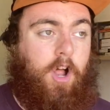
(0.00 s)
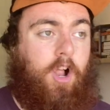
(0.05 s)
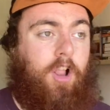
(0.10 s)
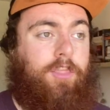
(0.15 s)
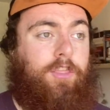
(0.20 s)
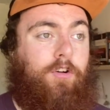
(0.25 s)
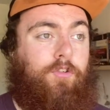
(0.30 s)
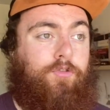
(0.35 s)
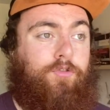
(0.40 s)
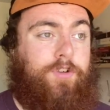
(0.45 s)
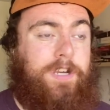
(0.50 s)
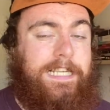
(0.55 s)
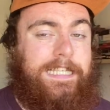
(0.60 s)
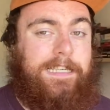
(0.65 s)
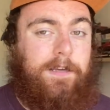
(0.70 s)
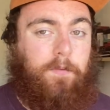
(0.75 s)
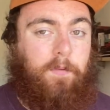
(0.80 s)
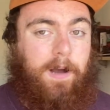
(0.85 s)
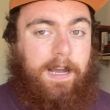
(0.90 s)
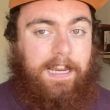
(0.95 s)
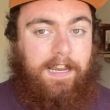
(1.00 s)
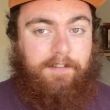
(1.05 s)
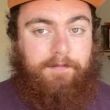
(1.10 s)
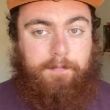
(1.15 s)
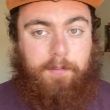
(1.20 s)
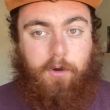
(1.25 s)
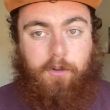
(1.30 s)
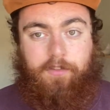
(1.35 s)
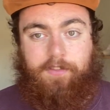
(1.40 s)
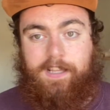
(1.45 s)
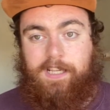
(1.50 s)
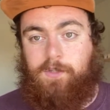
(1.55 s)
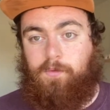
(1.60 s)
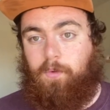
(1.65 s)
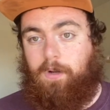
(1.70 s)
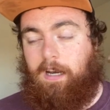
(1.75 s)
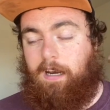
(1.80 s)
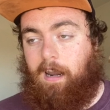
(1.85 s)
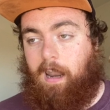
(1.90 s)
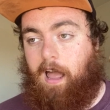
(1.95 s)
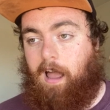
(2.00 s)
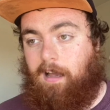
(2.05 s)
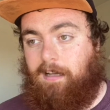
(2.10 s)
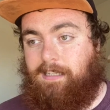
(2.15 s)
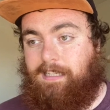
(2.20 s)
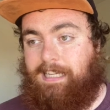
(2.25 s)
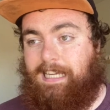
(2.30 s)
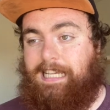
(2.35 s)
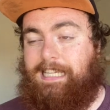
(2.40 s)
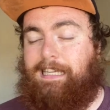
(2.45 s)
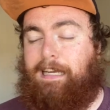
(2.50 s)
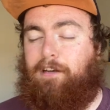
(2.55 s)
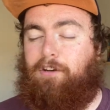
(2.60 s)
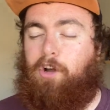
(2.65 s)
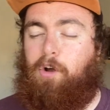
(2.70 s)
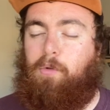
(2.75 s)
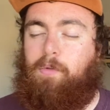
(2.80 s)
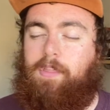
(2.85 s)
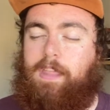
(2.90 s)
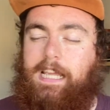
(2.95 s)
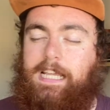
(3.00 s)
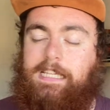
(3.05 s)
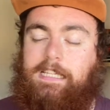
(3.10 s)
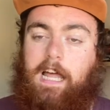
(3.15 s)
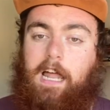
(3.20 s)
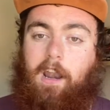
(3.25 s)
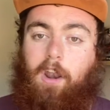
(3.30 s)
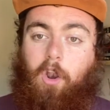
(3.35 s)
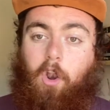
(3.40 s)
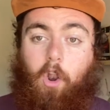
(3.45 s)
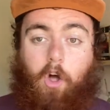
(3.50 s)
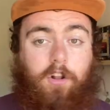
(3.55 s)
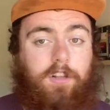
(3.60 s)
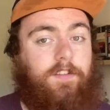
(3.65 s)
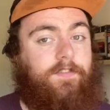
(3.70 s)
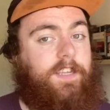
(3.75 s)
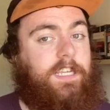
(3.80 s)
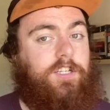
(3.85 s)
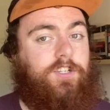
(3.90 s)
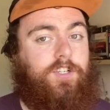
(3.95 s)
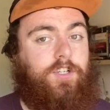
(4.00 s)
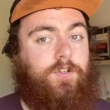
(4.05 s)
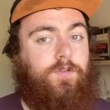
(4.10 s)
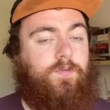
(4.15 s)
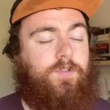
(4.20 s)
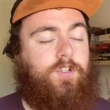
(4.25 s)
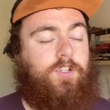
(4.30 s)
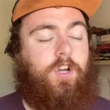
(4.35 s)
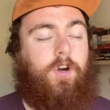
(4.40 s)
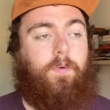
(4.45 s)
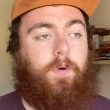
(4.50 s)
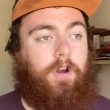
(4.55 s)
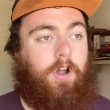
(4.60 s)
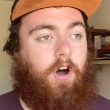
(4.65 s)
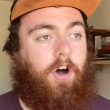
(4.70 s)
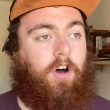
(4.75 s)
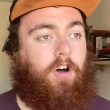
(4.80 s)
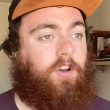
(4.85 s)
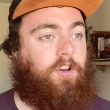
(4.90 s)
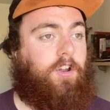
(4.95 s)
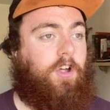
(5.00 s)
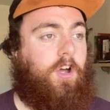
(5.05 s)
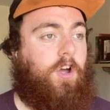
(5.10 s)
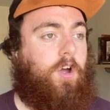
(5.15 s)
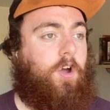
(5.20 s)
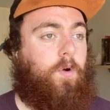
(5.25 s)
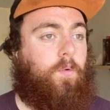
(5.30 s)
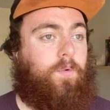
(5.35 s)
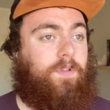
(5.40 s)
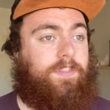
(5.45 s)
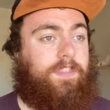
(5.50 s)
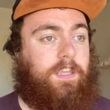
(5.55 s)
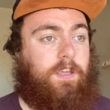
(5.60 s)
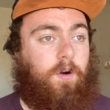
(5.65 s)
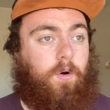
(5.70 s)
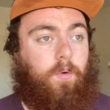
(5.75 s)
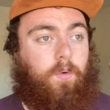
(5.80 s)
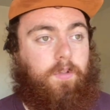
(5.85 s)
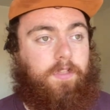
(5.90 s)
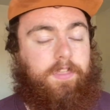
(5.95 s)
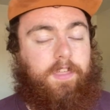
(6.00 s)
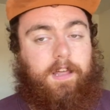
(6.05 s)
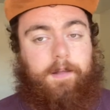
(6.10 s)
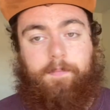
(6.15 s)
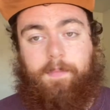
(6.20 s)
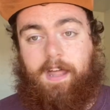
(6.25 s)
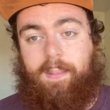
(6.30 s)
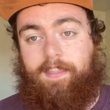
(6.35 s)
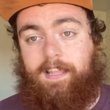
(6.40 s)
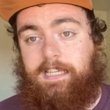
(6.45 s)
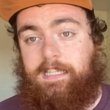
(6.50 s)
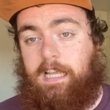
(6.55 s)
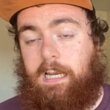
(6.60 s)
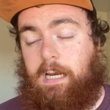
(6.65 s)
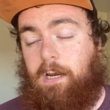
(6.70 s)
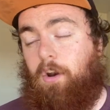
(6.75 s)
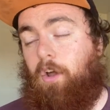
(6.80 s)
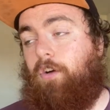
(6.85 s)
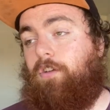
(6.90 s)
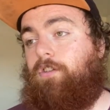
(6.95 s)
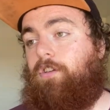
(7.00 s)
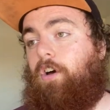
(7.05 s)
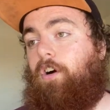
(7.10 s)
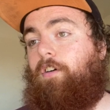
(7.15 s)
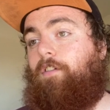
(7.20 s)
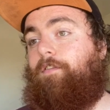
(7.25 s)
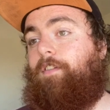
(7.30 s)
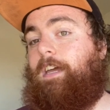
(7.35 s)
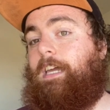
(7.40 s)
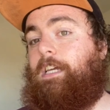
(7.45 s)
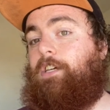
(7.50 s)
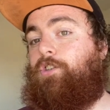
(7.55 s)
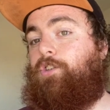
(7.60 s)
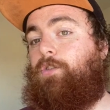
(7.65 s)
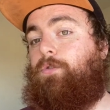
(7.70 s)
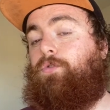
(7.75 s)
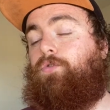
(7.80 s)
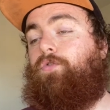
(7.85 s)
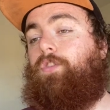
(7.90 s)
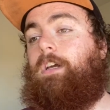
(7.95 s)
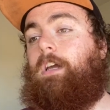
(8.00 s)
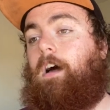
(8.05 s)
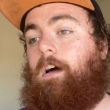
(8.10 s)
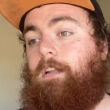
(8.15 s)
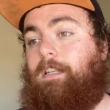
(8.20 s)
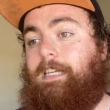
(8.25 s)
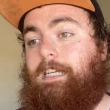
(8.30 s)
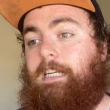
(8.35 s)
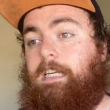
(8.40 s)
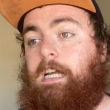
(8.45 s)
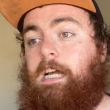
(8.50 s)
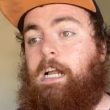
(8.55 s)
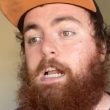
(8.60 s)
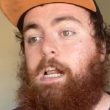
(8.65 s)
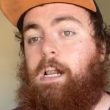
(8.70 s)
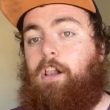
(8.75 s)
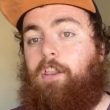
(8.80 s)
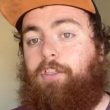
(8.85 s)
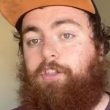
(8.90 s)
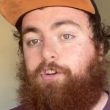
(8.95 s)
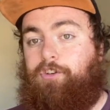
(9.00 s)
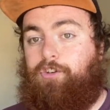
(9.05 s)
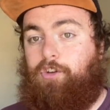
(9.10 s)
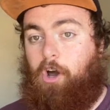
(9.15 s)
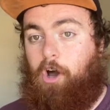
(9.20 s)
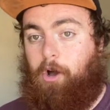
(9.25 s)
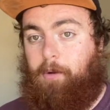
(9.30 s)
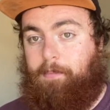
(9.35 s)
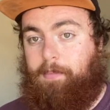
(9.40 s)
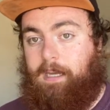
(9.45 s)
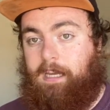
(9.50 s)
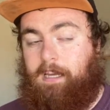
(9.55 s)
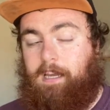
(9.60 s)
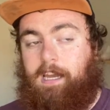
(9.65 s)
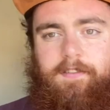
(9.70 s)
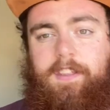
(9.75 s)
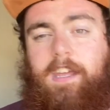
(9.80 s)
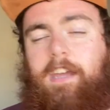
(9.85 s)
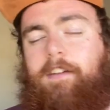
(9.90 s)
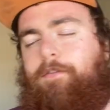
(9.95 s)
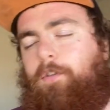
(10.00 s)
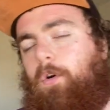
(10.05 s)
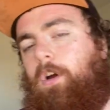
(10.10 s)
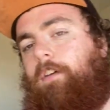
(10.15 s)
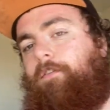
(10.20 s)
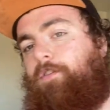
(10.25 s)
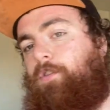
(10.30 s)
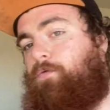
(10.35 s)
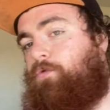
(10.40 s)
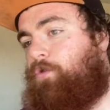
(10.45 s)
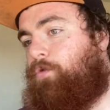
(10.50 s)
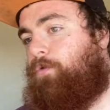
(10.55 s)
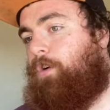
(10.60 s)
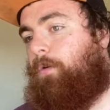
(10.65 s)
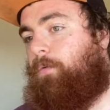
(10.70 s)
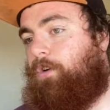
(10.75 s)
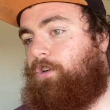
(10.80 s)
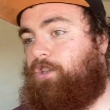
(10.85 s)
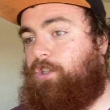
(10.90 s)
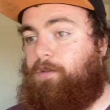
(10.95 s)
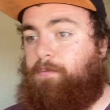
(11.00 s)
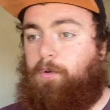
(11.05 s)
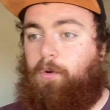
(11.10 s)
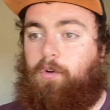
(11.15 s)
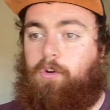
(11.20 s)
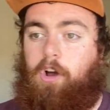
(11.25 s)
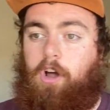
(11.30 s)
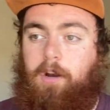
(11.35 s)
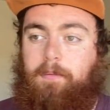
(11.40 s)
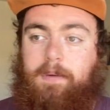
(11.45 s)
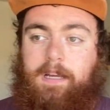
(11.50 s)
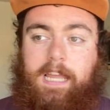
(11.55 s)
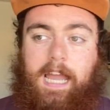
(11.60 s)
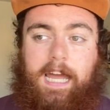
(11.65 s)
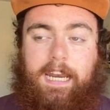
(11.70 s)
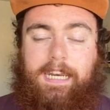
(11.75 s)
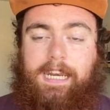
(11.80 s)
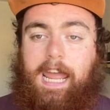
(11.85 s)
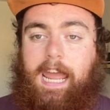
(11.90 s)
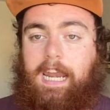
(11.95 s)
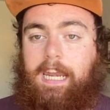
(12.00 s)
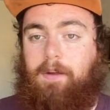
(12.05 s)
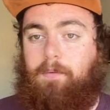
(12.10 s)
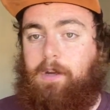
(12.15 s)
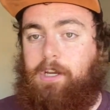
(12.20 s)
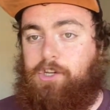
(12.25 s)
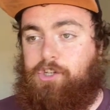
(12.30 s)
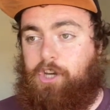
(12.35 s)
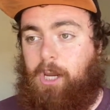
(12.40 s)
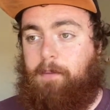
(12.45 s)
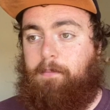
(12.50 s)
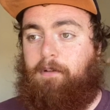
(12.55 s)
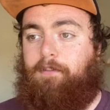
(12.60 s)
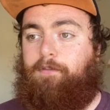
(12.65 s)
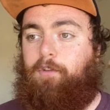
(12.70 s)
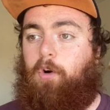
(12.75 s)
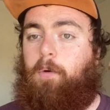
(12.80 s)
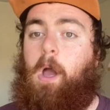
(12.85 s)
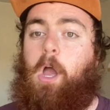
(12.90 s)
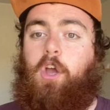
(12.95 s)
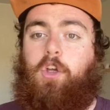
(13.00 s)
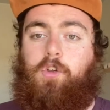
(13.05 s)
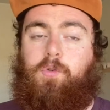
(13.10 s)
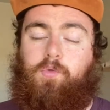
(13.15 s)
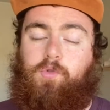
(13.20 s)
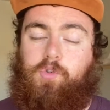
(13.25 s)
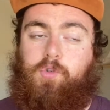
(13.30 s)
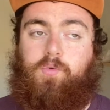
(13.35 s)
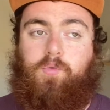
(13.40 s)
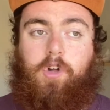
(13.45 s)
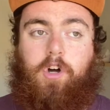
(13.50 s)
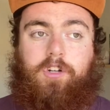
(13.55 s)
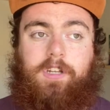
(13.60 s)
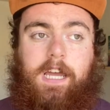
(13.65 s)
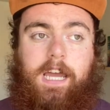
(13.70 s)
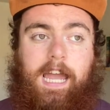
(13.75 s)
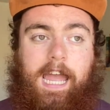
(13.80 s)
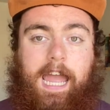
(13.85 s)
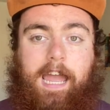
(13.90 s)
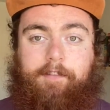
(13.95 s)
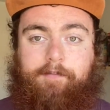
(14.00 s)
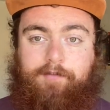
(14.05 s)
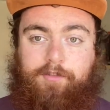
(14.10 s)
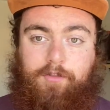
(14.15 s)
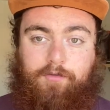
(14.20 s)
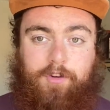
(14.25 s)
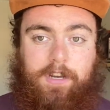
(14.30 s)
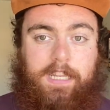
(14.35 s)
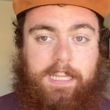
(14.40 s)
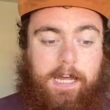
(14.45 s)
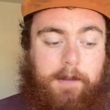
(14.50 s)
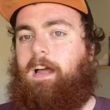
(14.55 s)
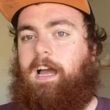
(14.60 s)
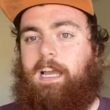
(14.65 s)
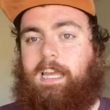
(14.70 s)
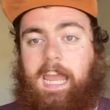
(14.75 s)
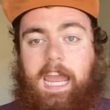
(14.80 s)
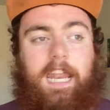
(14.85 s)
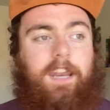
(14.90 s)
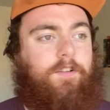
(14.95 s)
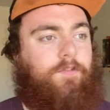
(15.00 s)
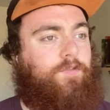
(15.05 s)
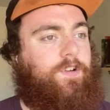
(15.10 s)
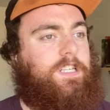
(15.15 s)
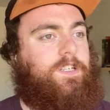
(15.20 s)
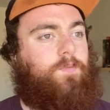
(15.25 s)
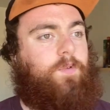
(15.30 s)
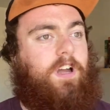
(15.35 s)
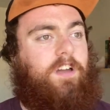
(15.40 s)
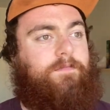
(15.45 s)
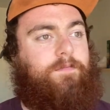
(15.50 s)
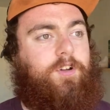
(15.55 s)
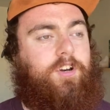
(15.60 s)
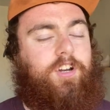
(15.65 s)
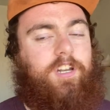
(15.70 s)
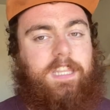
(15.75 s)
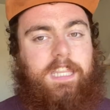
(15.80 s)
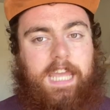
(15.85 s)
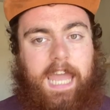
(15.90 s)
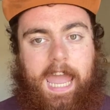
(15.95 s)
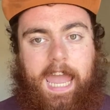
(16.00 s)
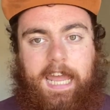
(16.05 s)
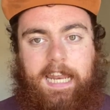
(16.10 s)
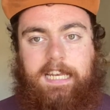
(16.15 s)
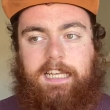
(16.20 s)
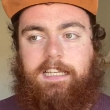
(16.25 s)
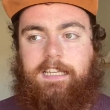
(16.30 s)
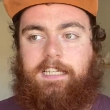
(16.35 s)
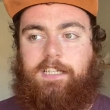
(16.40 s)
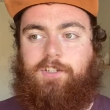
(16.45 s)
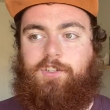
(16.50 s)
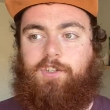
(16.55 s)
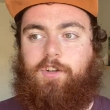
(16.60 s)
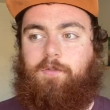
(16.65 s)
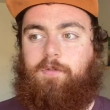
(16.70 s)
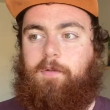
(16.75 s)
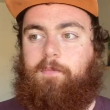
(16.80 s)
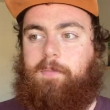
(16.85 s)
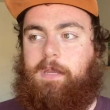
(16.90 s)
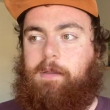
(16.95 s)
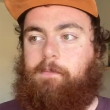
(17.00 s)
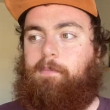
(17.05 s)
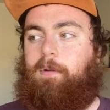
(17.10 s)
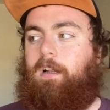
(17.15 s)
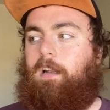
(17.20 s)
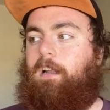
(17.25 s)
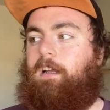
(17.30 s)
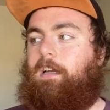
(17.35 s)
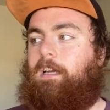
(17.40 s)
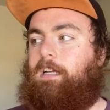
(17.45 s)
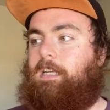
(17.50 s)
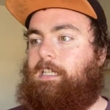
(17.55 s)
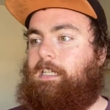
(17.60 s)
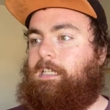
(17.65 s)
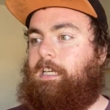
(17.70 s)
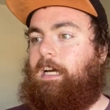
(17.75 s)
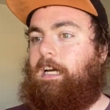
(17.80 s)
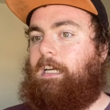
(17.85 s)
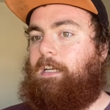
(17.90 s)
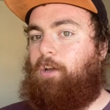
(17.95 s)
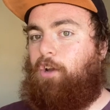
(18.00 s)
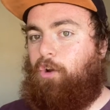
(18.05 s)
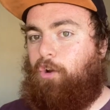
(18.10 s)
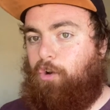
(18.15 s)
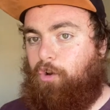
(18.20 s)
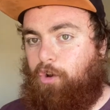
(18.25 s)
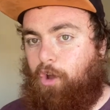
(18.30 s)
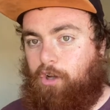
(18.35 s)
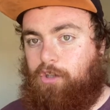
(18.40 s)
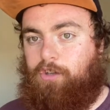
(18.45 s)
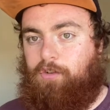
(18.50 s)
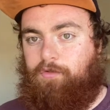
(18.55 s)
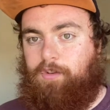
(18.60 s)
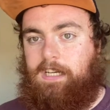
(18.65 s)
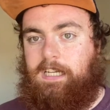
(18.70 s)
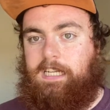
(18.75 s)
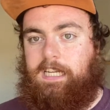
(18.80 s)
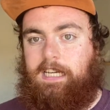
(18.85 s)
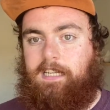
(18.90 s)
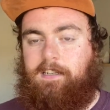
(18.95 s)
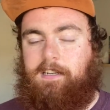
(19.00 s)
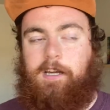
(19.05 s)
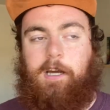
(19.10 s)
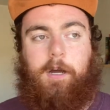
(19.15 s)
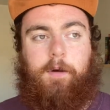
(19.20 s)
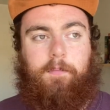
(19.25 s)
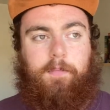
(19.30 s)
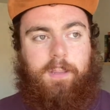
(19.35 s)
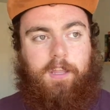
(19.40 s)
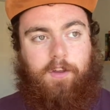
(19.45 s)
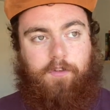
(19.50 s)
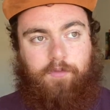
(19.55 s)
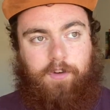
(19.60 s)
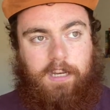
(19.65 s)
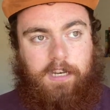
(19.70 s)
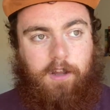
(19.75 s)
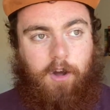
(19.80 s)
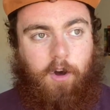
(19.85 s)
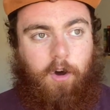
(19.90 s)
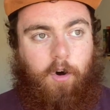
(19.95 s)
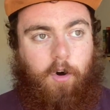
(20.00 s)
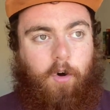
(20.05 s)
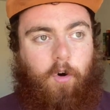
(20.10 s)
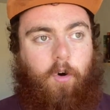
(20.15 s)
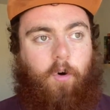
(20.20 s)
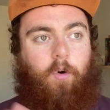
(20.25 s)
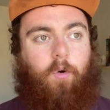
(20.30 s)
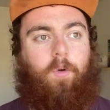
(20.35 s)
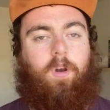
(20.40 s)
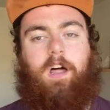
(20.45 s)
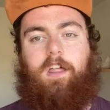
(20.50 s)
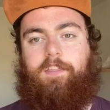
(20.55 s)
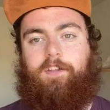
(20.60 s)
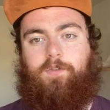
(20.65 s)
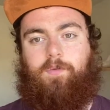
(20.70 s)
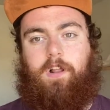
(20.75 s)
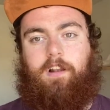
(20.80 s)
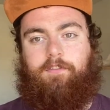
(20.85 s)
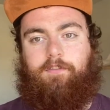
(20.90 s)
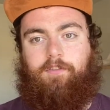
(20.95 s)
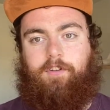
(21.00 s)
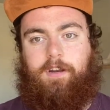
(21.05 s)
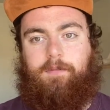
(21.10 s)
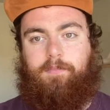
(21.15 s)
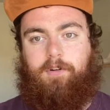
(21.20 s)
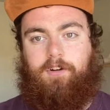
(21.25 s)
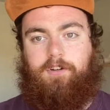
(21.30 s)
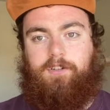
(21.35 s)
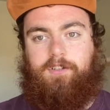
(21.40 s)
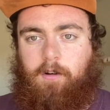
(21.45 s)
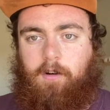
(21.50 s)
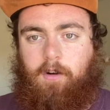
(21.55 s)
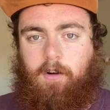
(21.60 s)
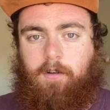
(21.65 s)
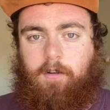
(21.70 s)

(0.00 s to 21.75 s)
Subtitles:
The reason why I've put this one last is I know there's a lot of issues going on with the author, and there's a lot of issues regarding the topic. Therefore, if you do not want to support Colin McCann in any way, shape or form, you do not have to read that. Again, the reason why I put it at the end is so that people can decide not to read it, but they can read all other 12 great books.